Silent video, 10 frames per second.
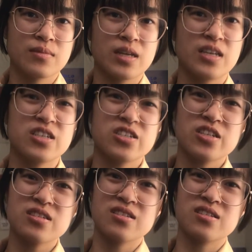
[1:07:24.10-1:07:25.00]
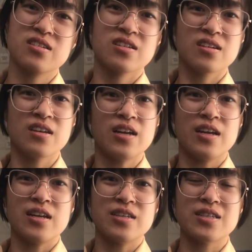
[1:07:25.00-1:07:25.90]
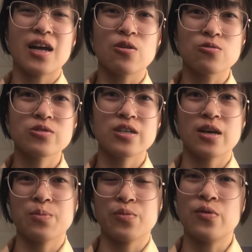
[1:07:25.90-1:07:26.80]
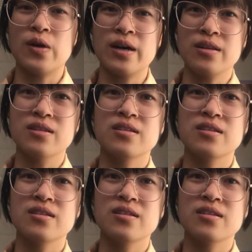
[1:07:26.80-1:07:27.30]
it's just not holding up well.